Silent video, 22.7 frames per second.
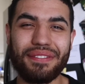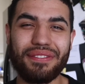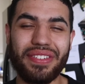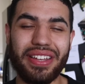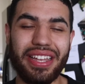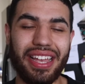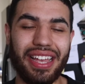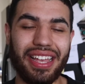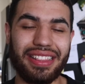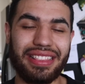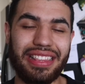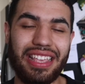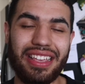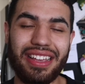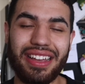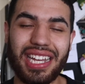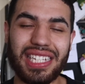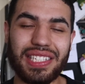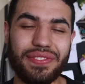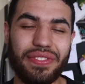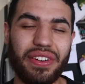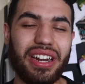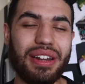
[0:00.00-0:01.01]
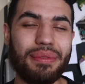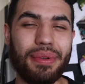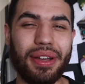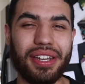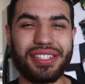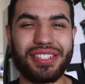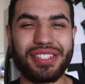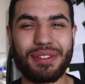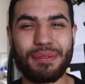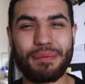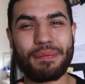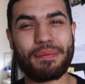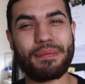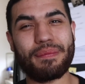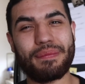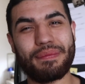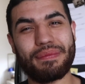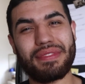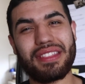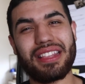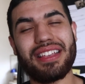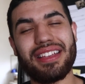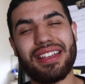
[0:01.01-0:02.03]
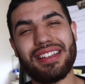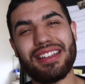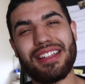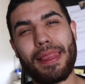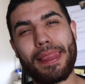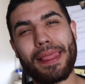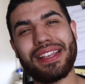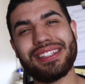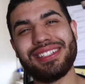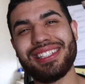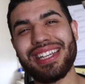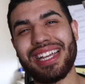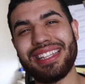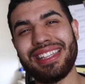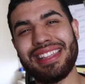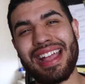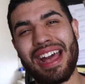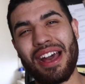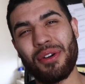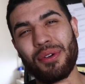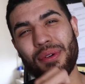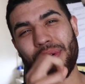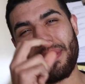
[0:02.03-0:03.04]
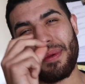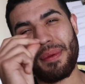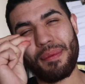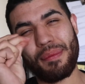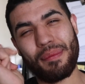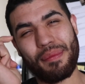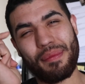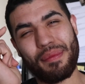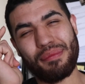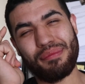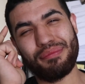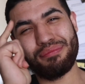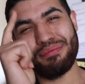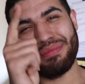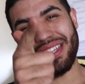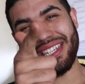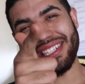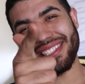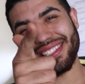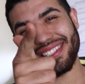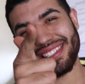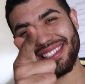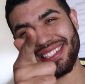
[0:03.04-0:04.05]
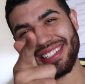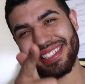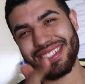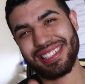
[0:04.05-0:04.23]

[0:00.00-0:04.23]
But yeah, thank you guys very much. Signing out. Peace.